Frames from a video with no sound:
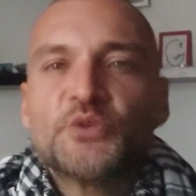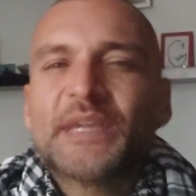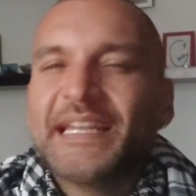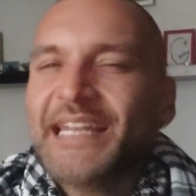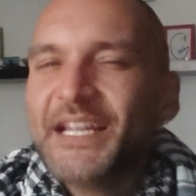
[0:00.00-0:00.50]
which you
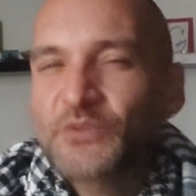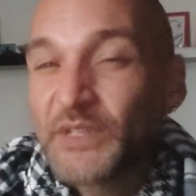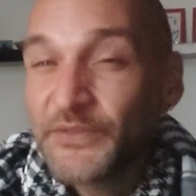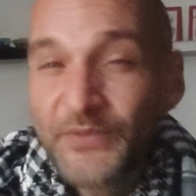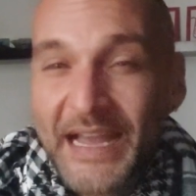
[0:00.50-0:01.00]
cannot
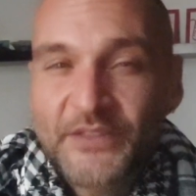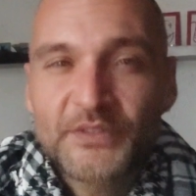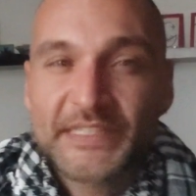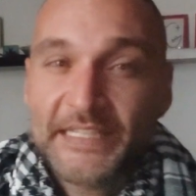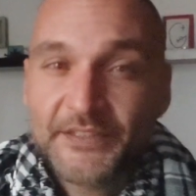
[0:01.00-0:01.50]
really find
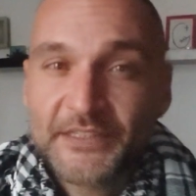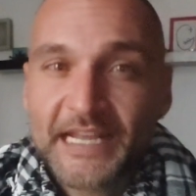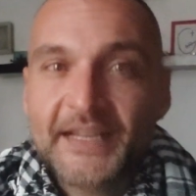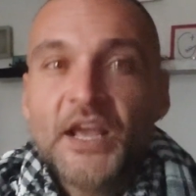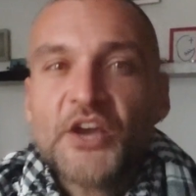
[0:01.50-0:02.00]
on the
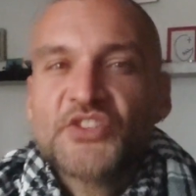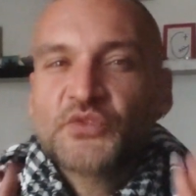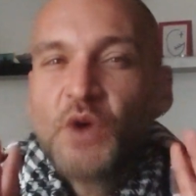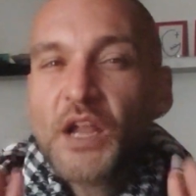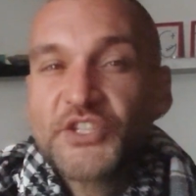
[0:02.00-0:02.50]
internet,
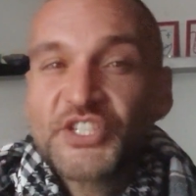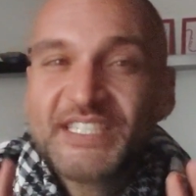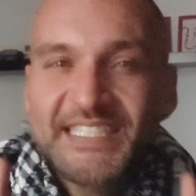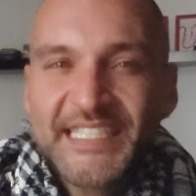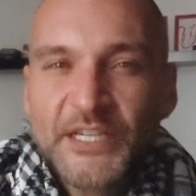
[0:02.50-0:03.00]

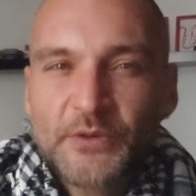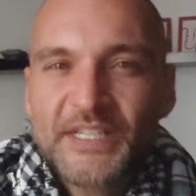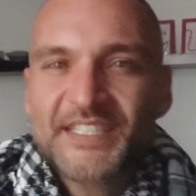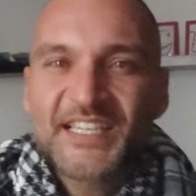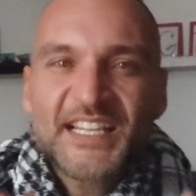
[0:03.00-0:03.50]
astrology's
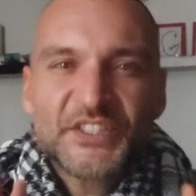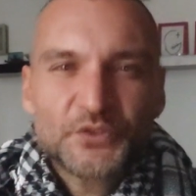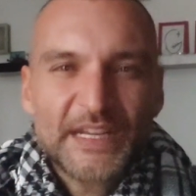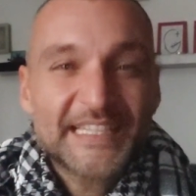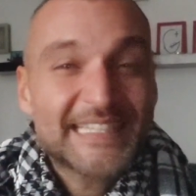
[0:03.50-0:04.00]
secrets,
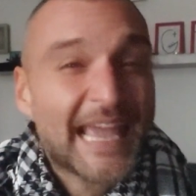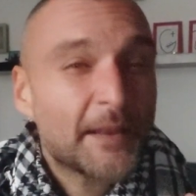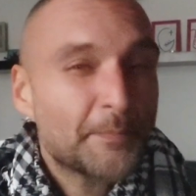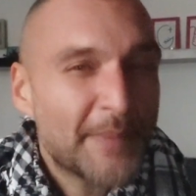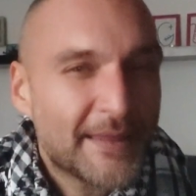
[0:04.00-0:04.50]
tricks
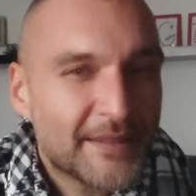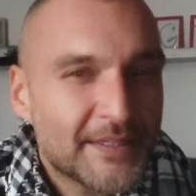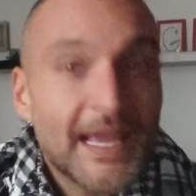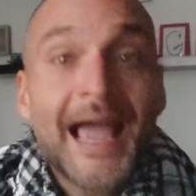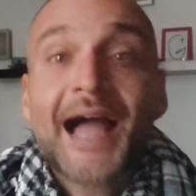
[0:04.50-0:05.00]
and
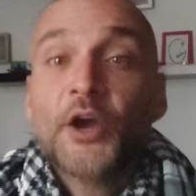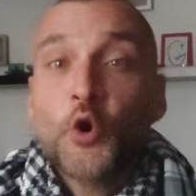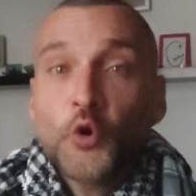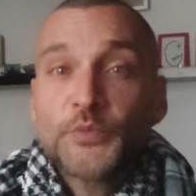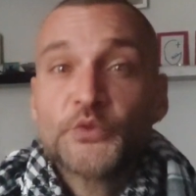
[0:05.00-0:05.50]
methods. I
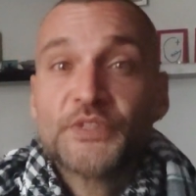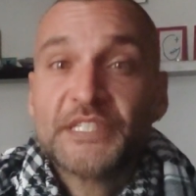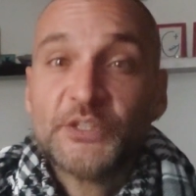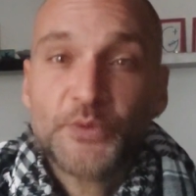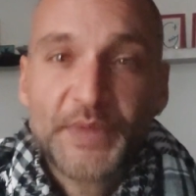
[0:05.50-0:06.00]
hope to
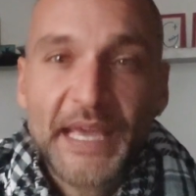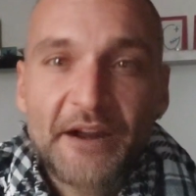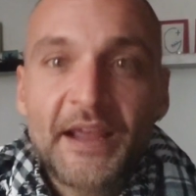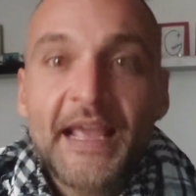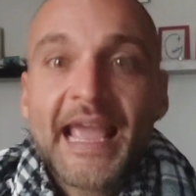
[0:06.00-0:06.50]
see you
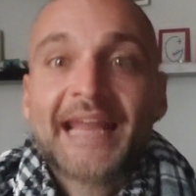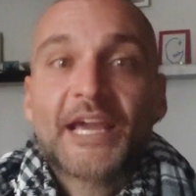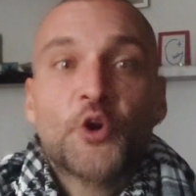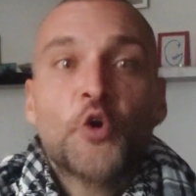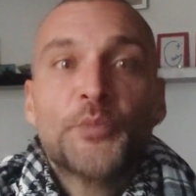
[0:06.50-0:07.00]
there, and
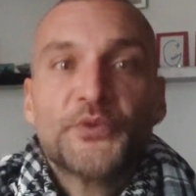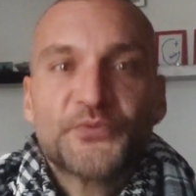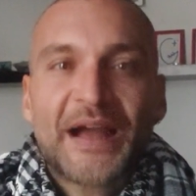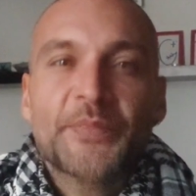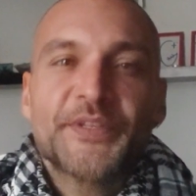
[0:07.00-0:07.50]
I hope you
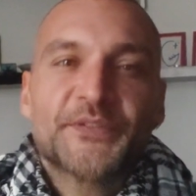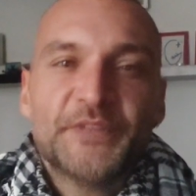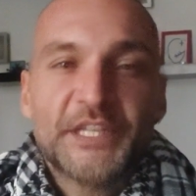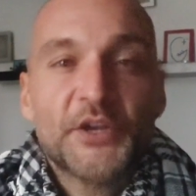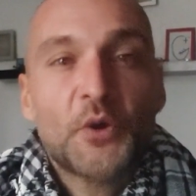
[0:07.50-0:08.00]
found this
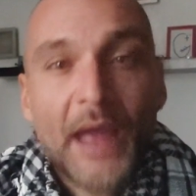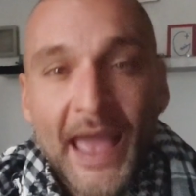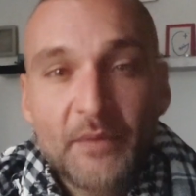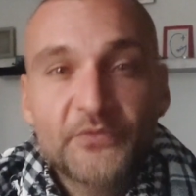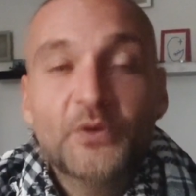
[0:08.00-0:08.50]
video
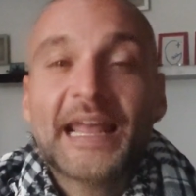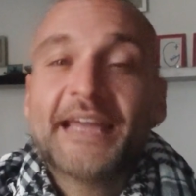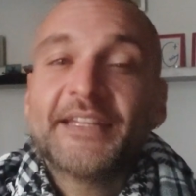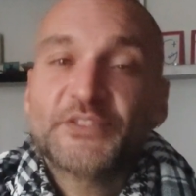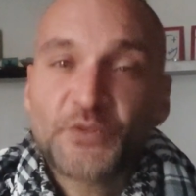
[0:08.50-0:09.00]
helpful
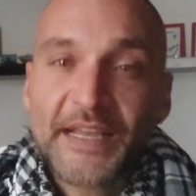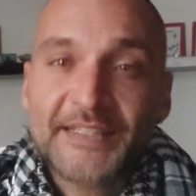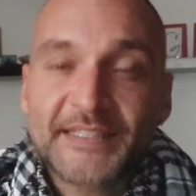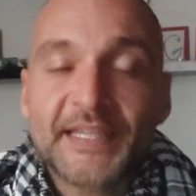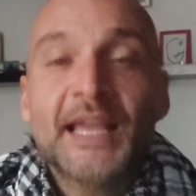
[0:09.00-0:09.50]
and
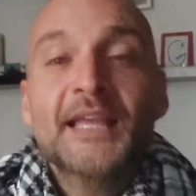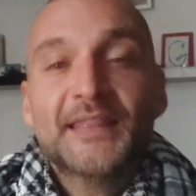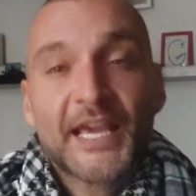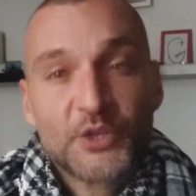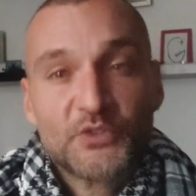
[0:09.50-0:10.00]
interesting.
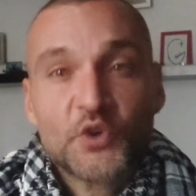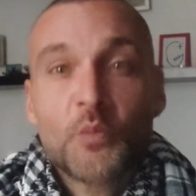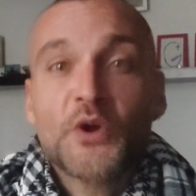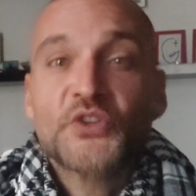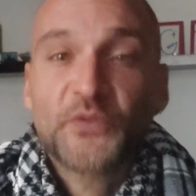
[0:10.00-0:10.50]
Thank you
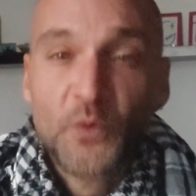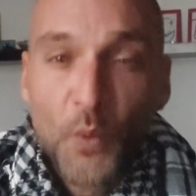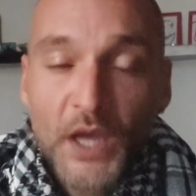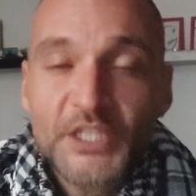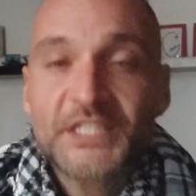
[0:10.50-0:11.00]
so much for
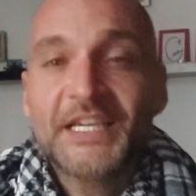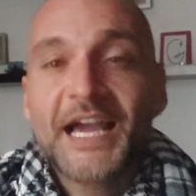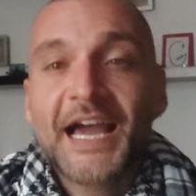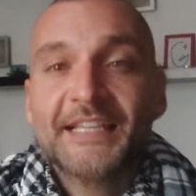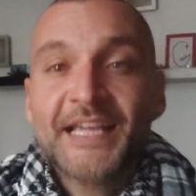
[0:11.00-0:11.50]
watching,
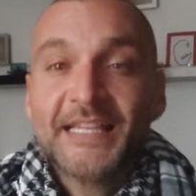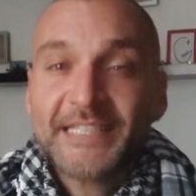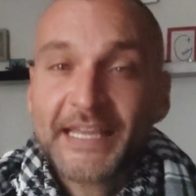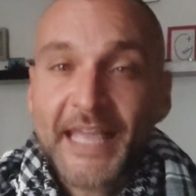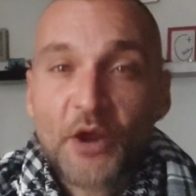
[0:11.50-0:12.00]
guys.
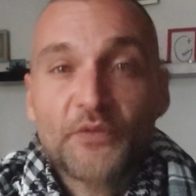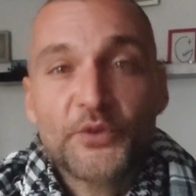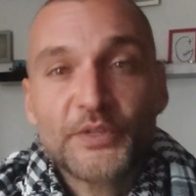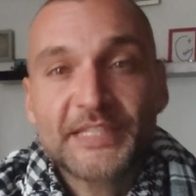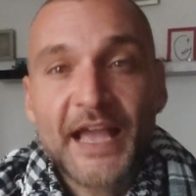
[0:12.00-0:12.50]
Take care of
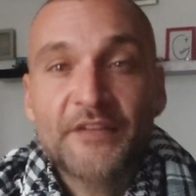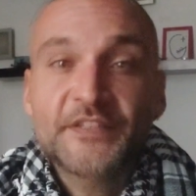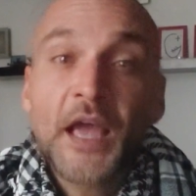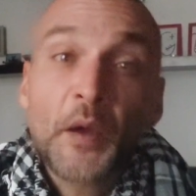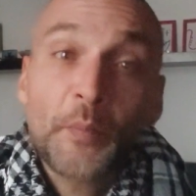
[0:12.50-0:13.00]

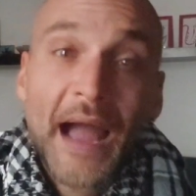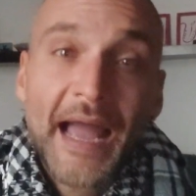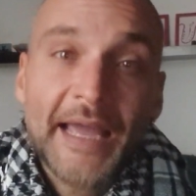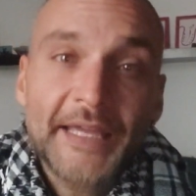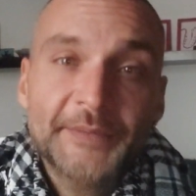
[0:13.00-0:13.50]
yourselves.
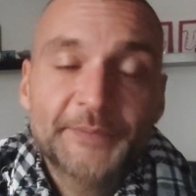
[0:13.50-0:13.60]
Bye.